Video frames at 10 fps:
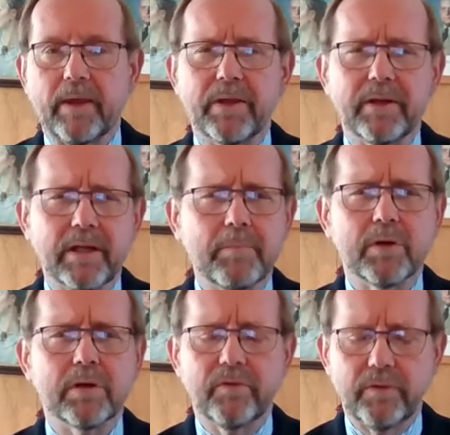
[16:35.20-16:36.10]
The
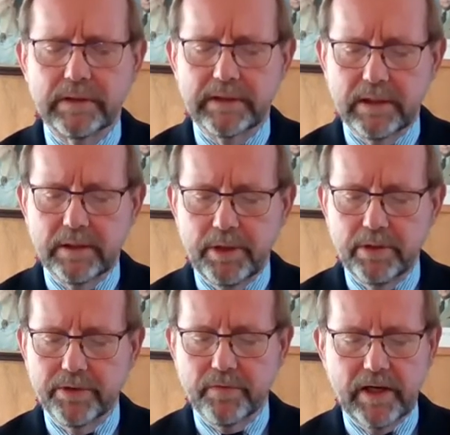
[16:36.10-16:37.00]
number of
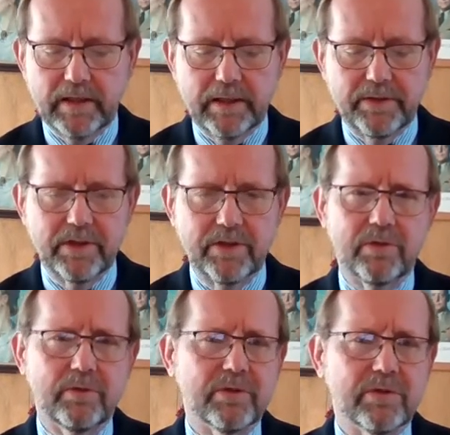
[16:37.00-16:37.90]
appeals of guidelines
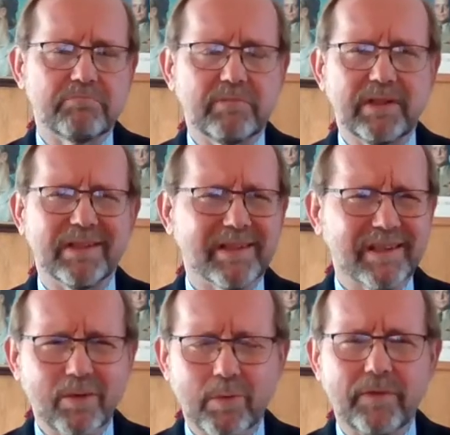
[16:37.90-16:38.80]
issues
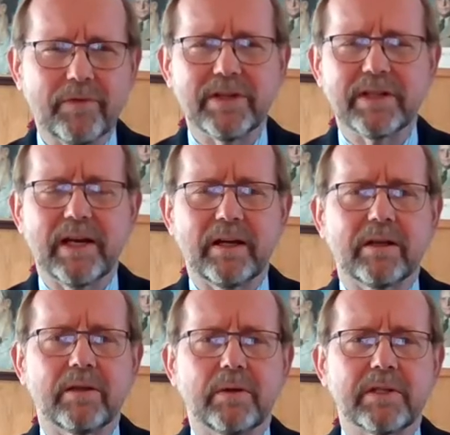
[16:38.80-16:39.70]
stayed roughly
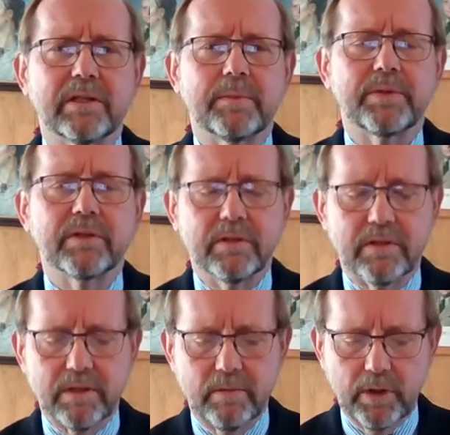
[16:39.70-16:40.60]
static, though it slips
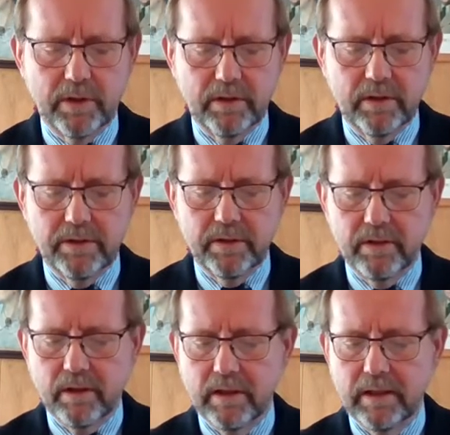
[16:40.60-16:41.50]
somewhat year to
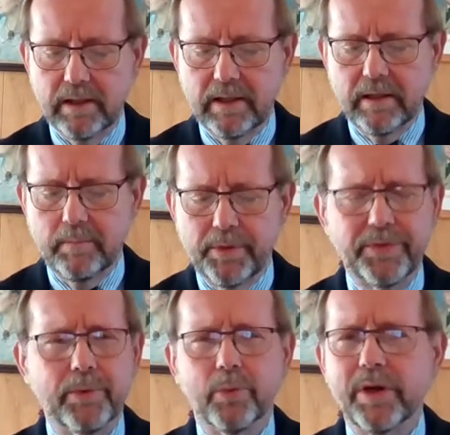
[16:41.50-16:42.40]
year. But
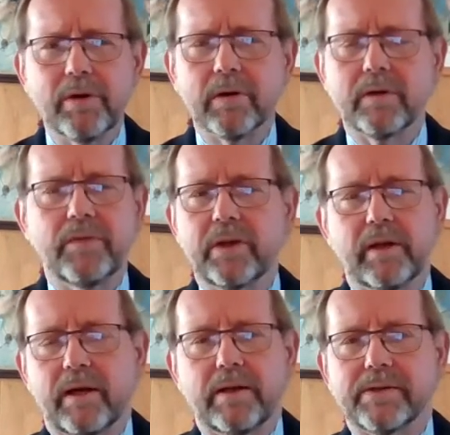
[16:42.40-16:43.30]
the rigor of the
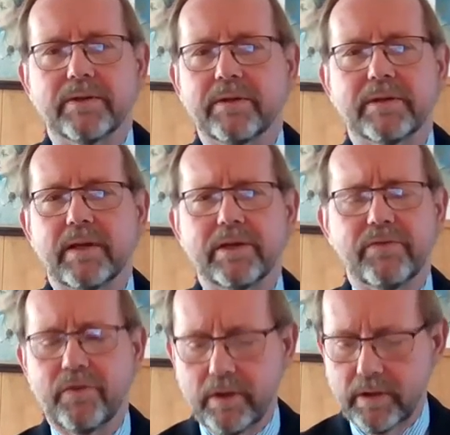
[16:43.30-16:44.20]
analysis has
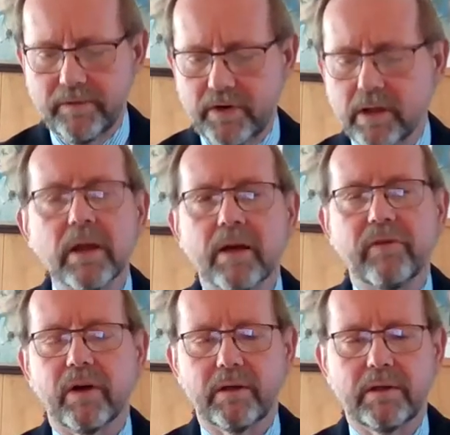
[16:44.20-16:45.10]
fallen off a cliff.